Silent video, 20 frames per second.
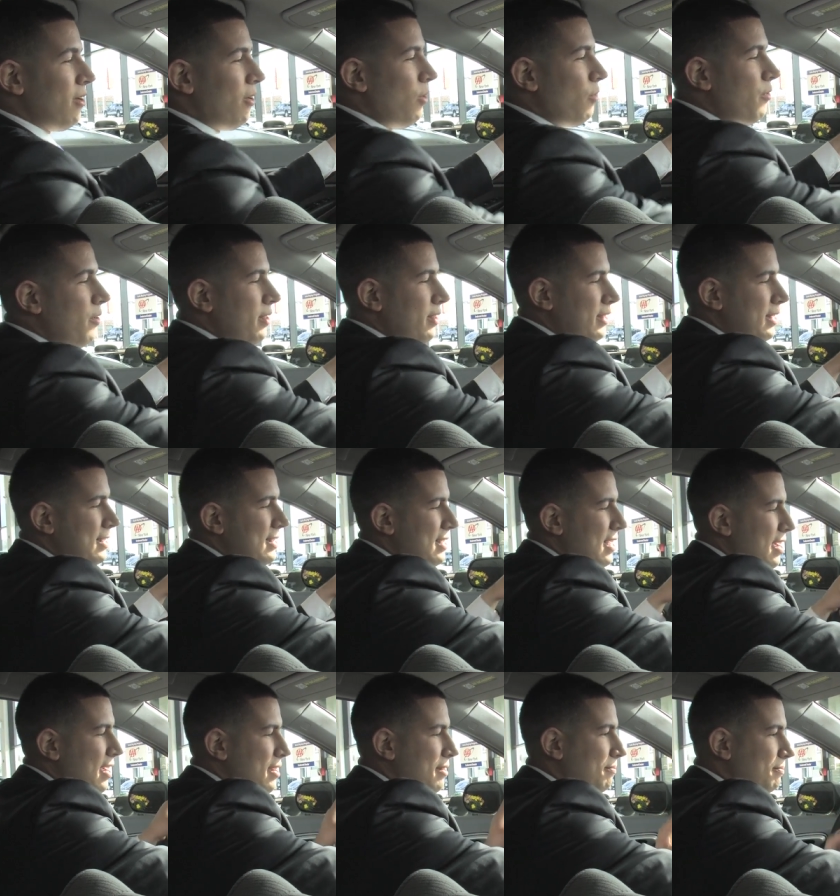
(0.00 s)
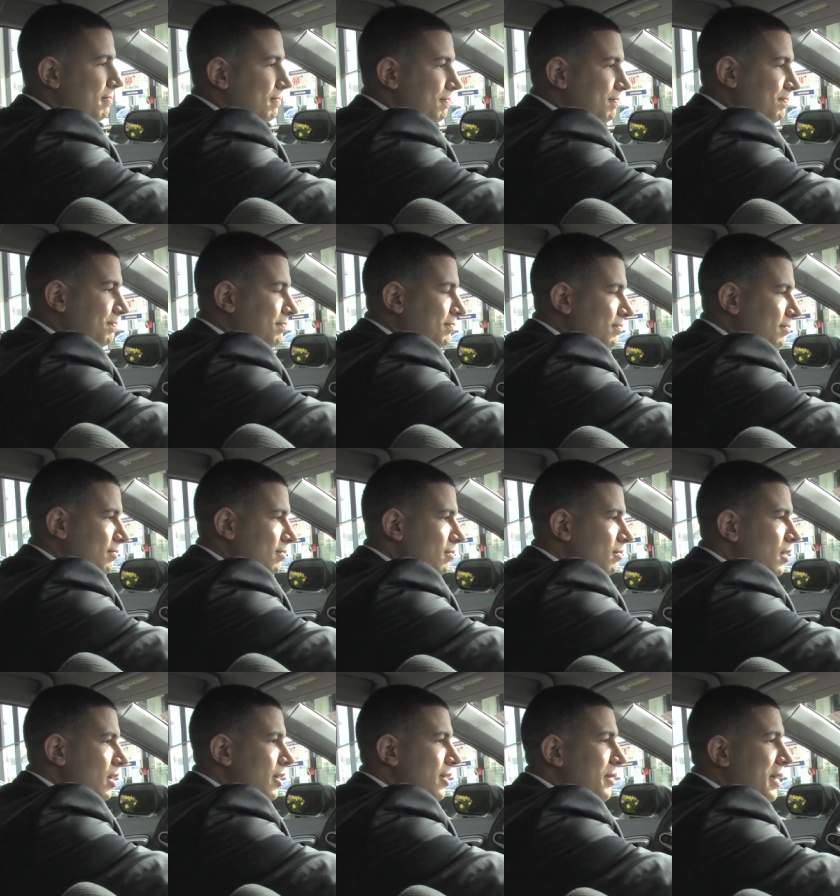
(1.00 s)
Over to this side,
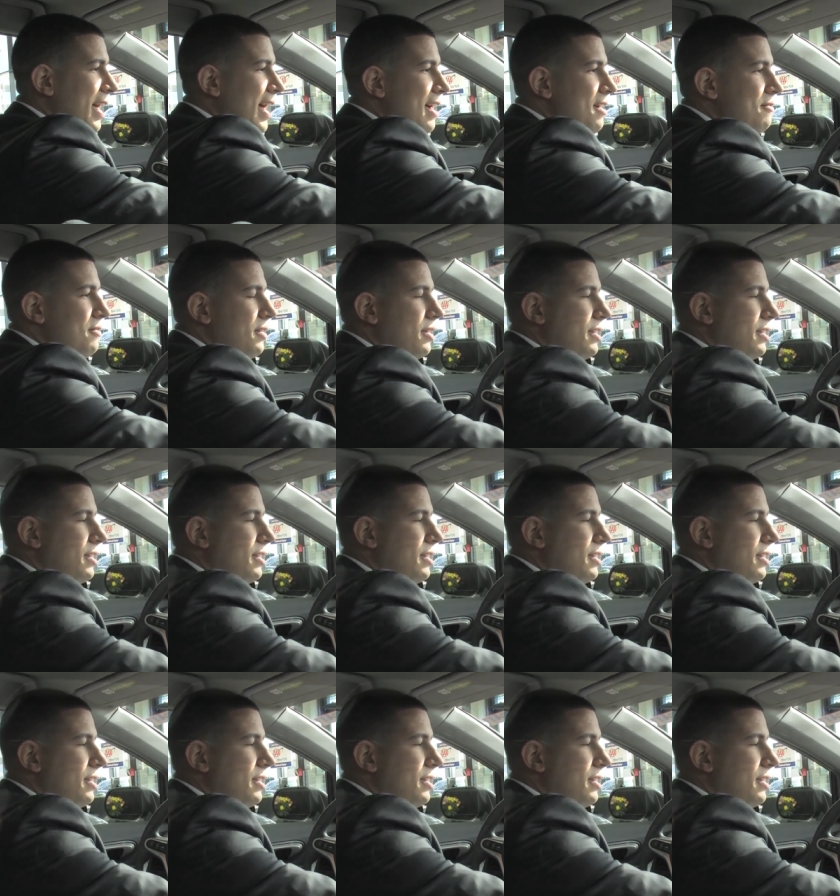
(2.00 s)
you have